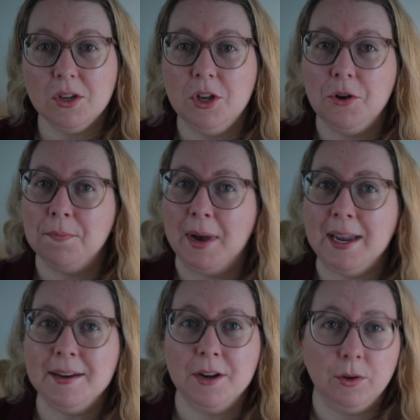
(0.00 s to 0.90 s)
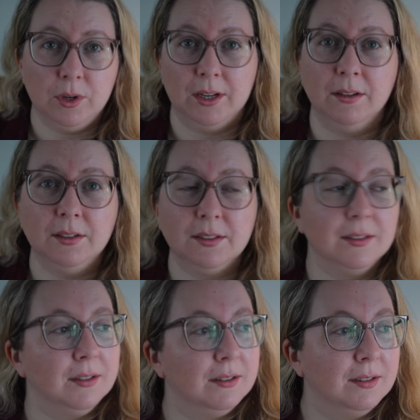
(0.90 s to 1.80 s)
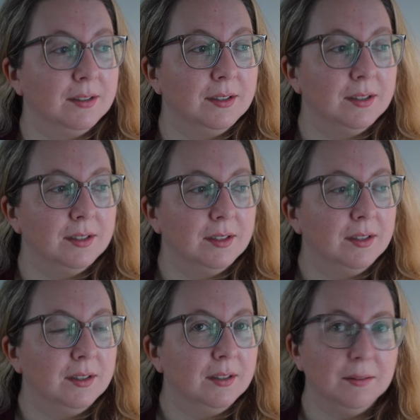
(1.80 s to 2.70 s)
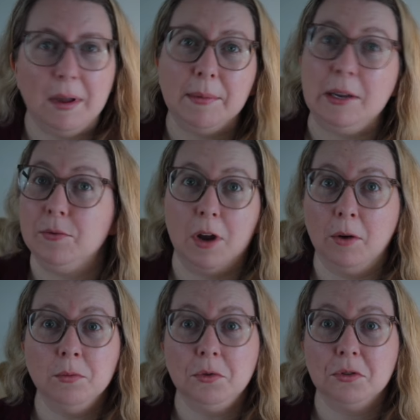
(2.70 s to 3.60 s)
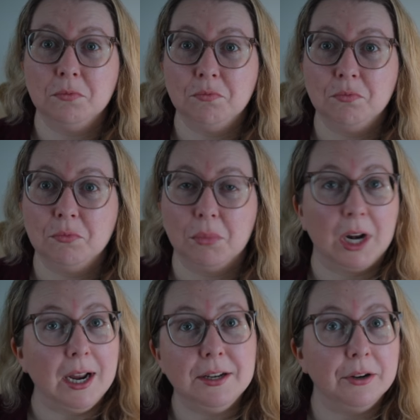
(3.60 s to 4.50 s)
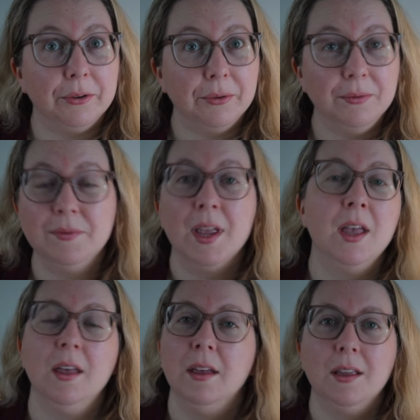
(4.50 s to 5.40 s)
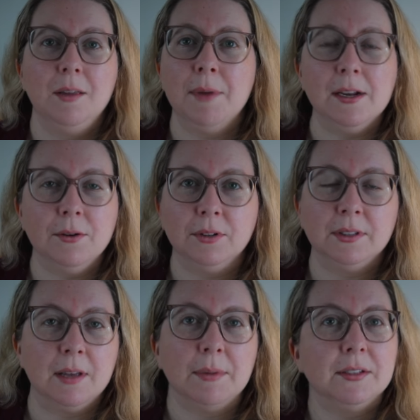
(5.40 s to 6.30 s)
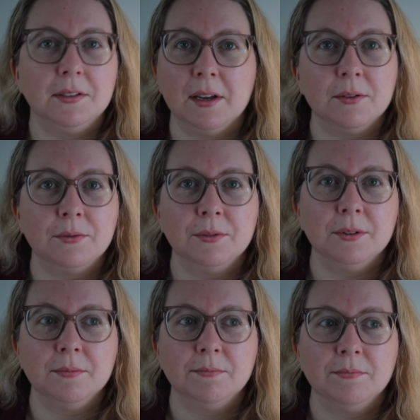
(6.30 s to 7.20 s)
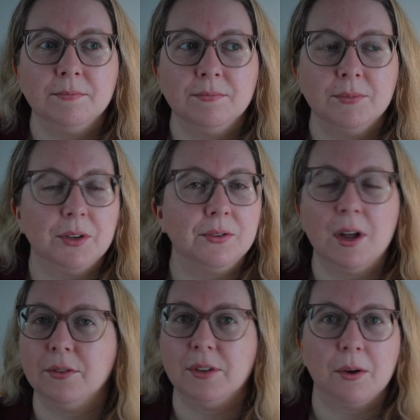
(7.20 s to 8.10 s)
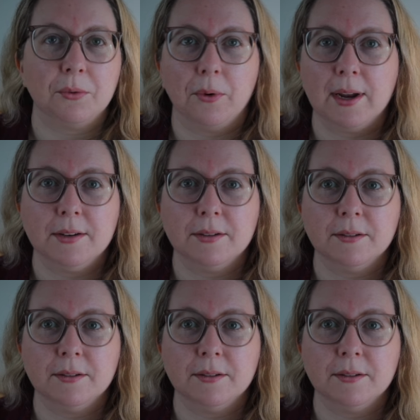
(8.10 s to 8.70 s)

You might notice, maybe you don't, but I do. You might notice that my sound does not sound great.